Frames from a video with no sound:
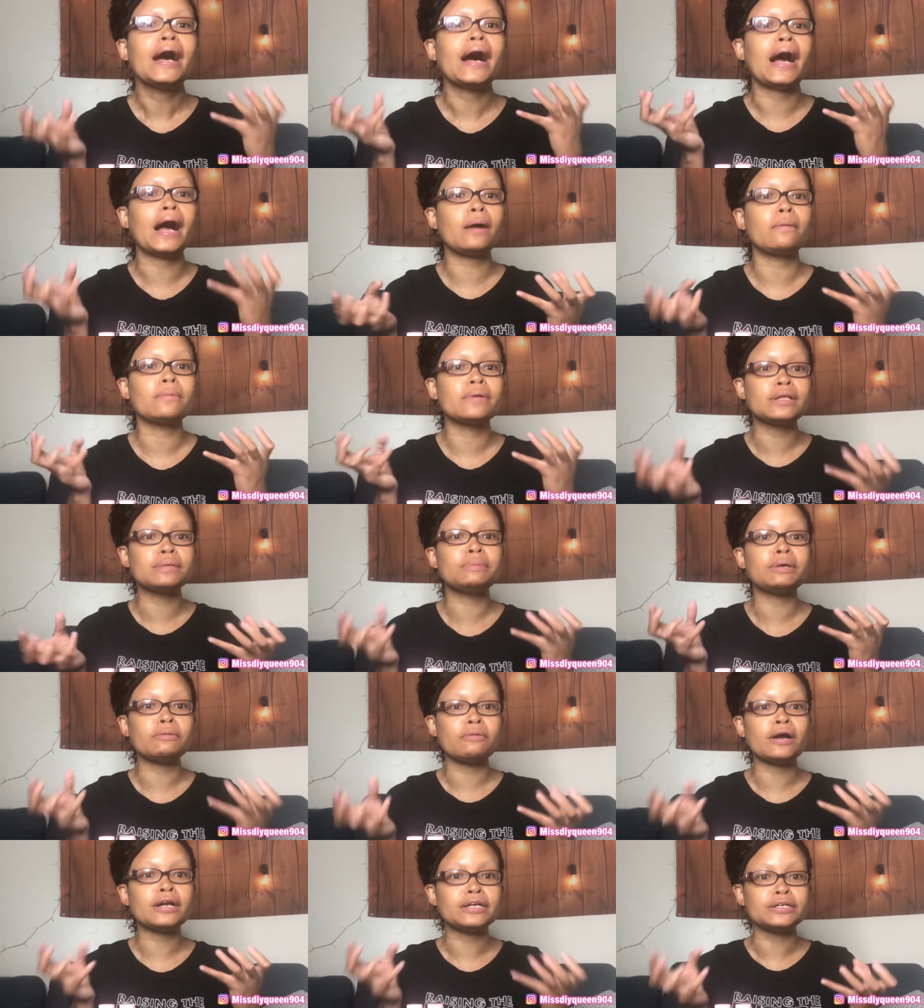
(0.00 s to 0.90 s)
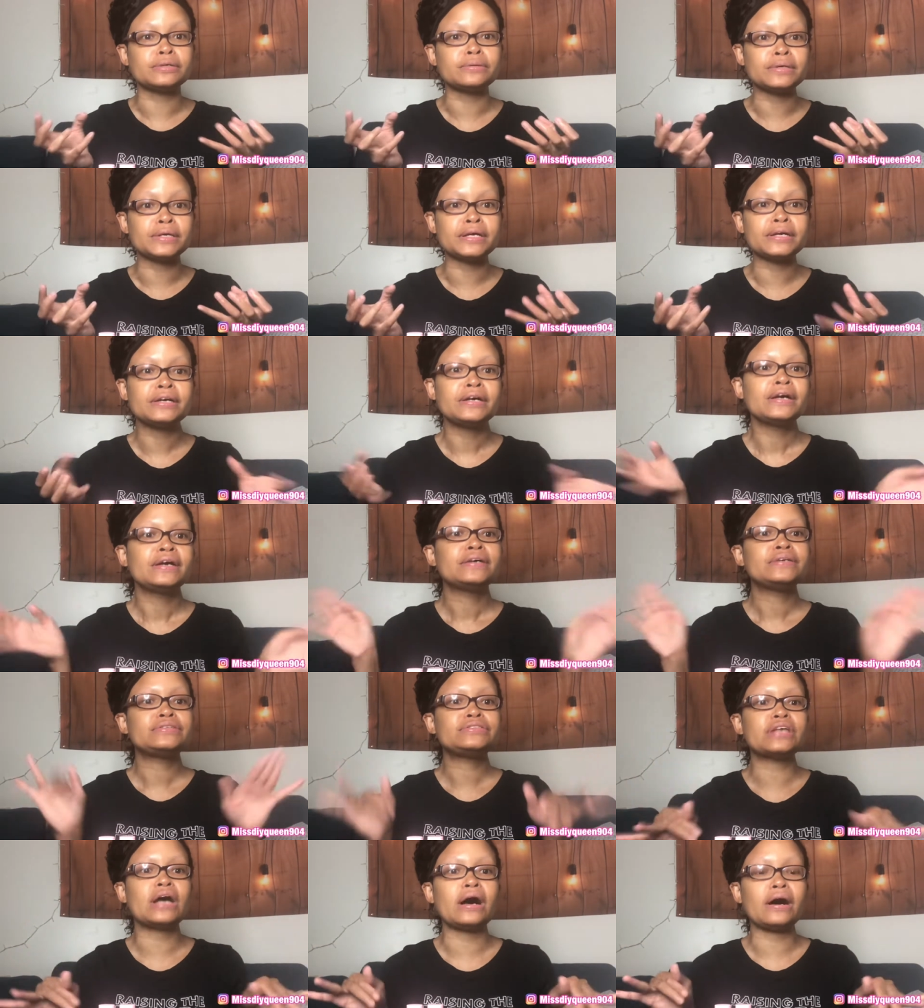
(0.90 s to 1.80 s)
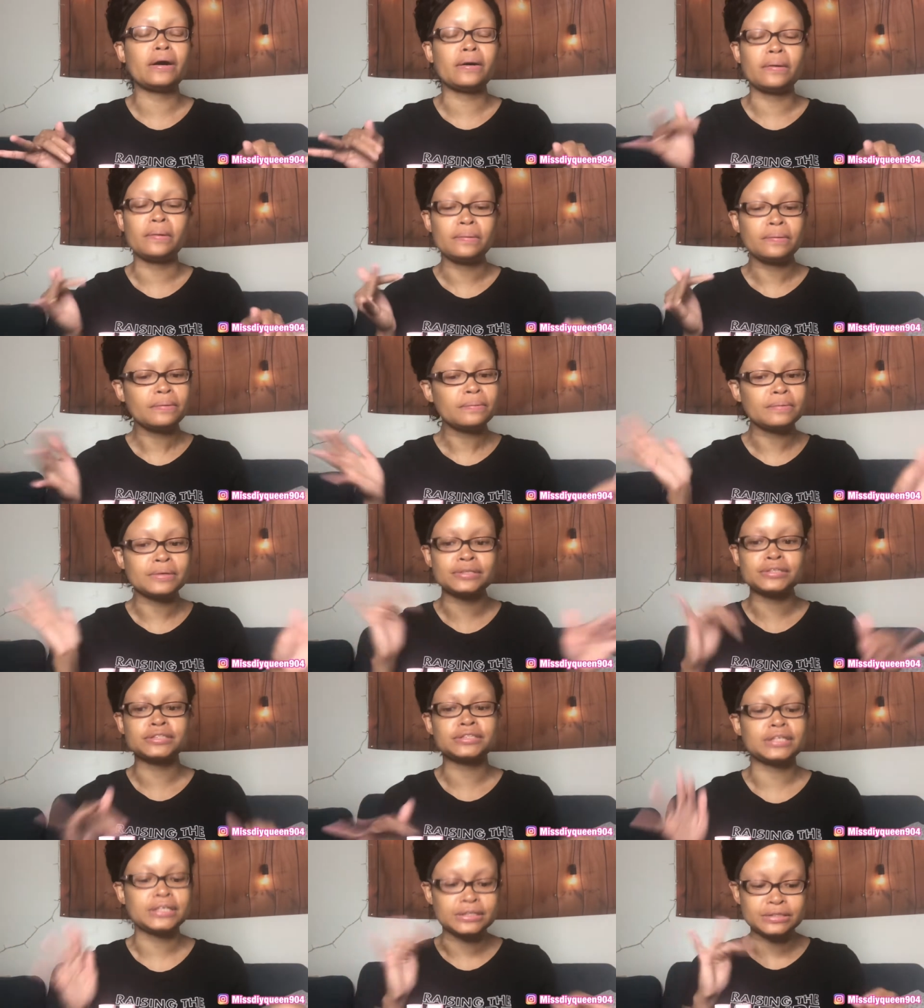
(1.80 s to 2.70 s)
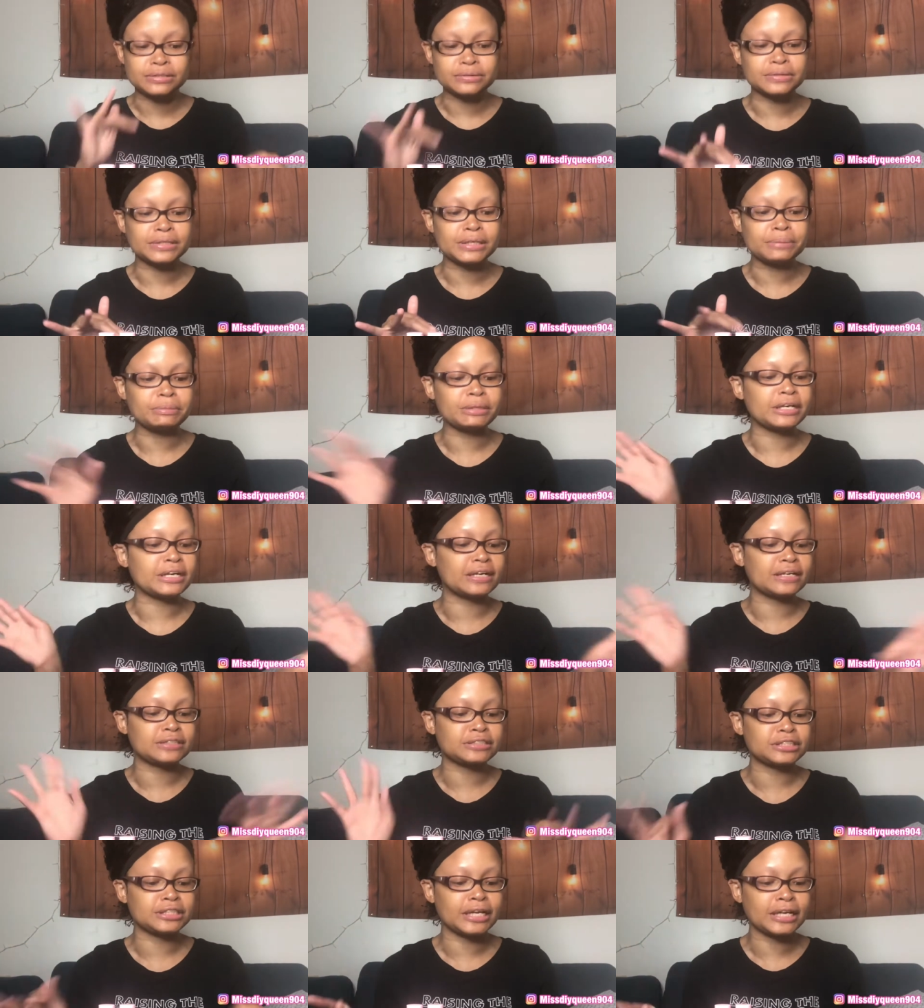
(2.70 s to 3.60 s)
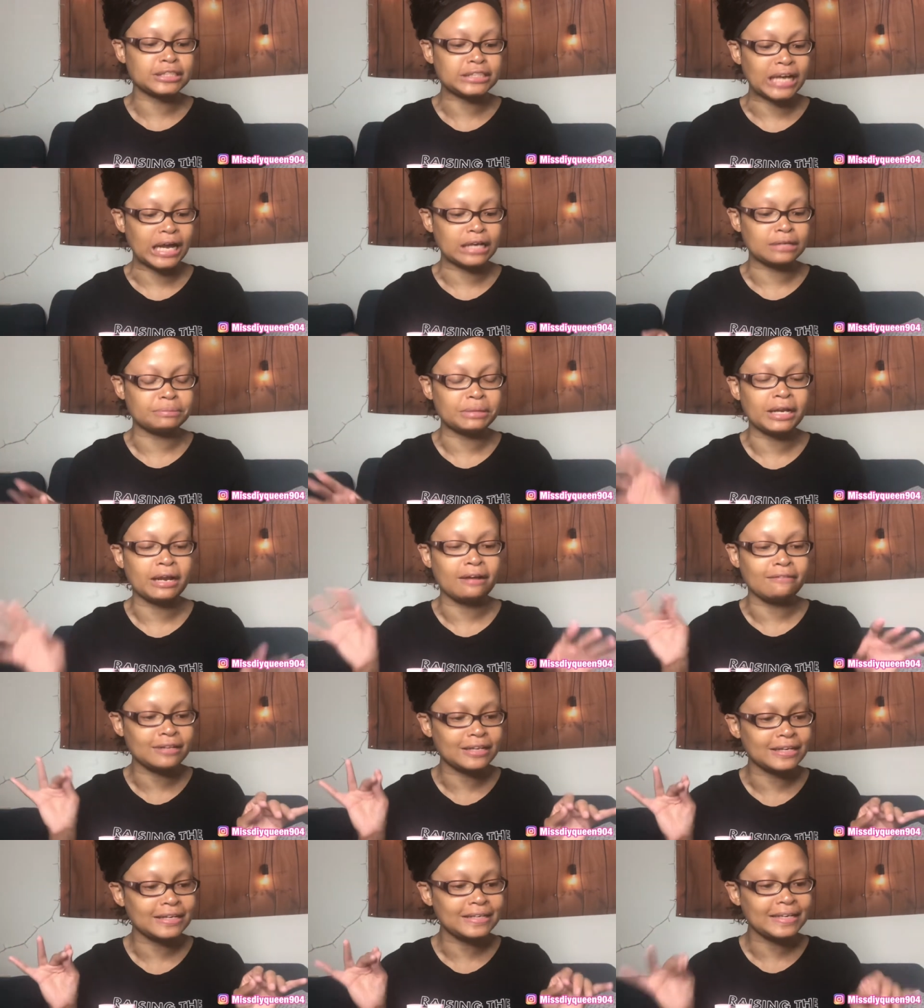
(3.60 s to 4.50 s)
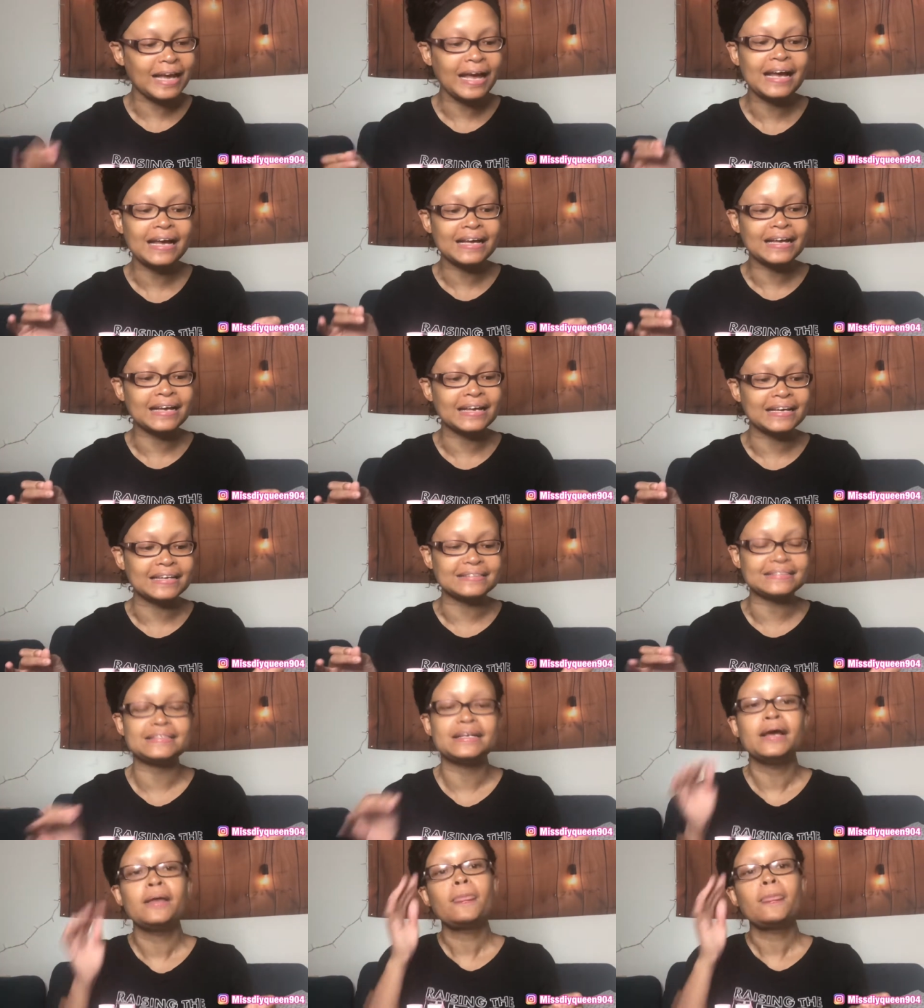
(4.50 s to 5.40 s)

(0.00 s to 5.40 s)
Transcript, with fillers: I really been wanting to do it. So we're just gonna do it because Jeanette challenged me now. I'm like, yes.